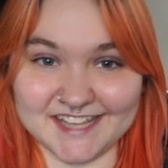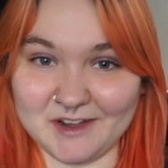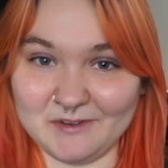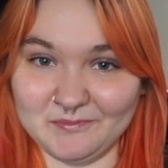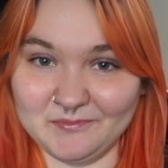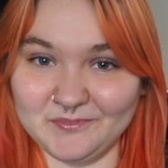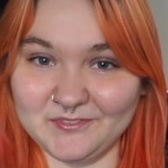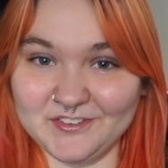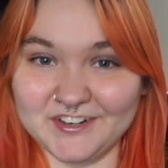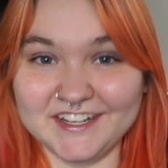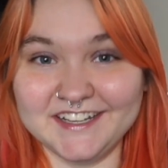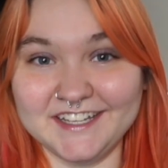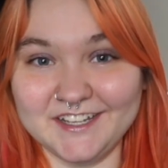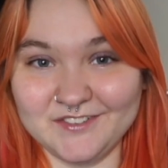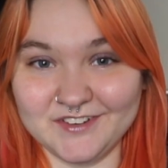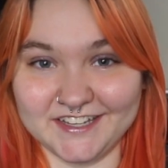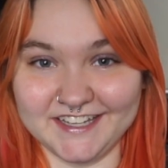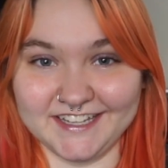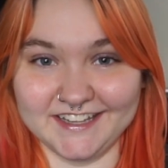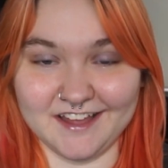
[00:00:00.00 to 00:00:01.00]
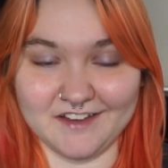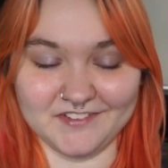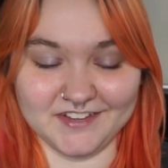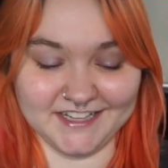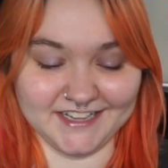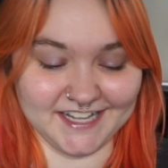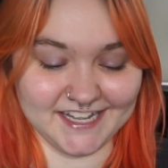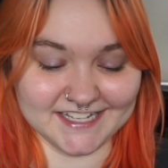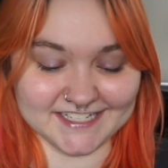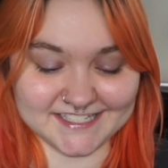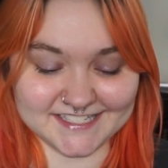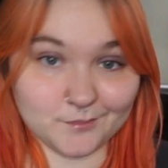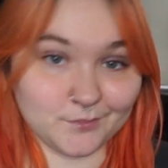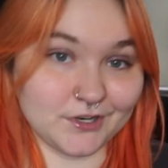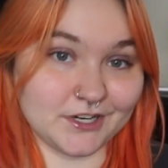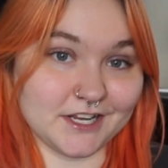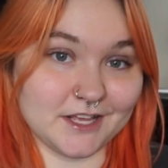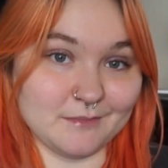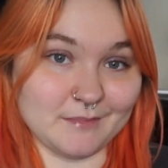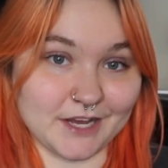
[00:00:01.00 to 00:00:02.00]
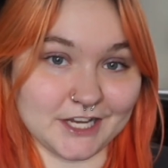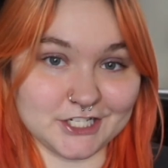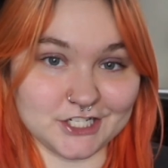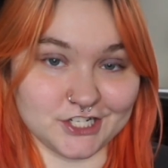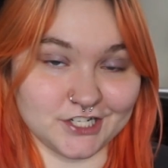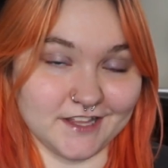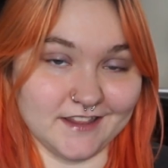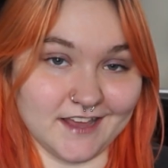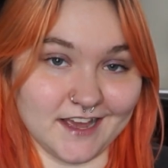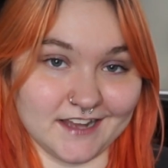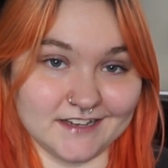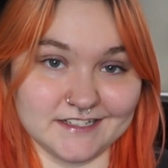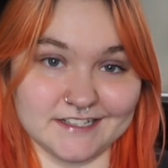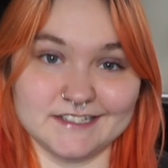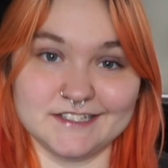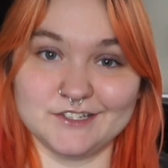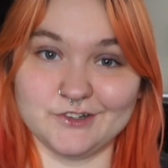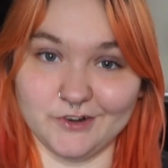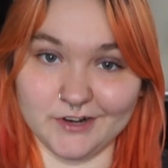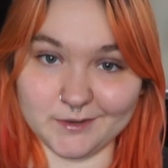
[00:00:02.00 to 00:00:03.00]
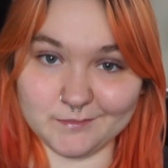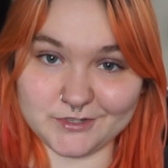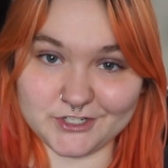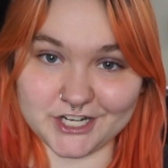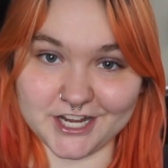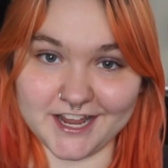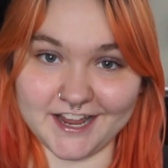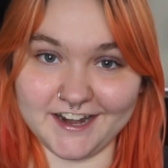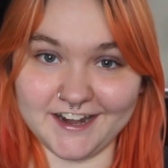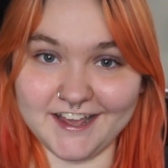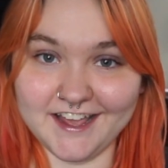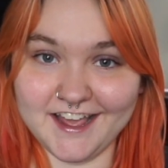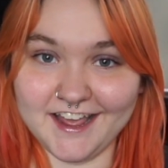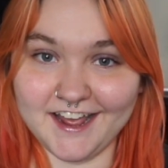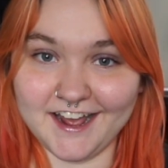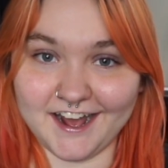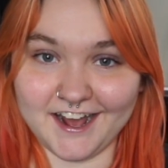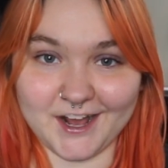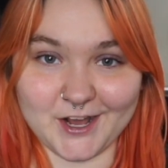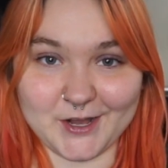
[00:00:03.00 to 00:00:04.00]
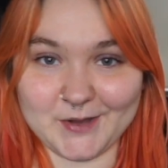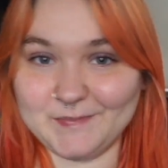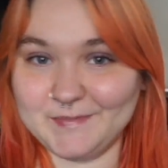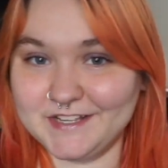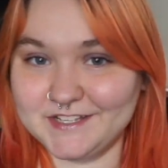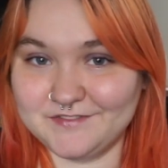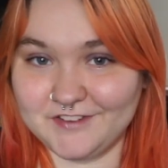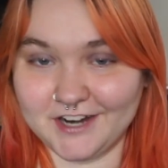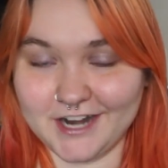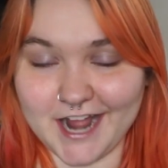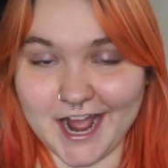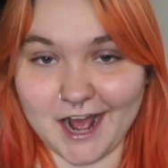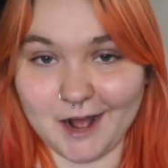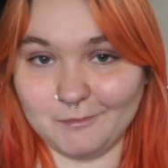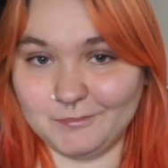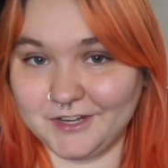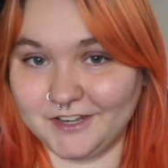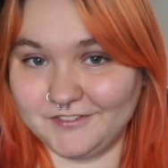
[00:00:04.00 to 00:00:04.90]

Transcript: I'm really, really loving this. Pretty much that description um, is very apt.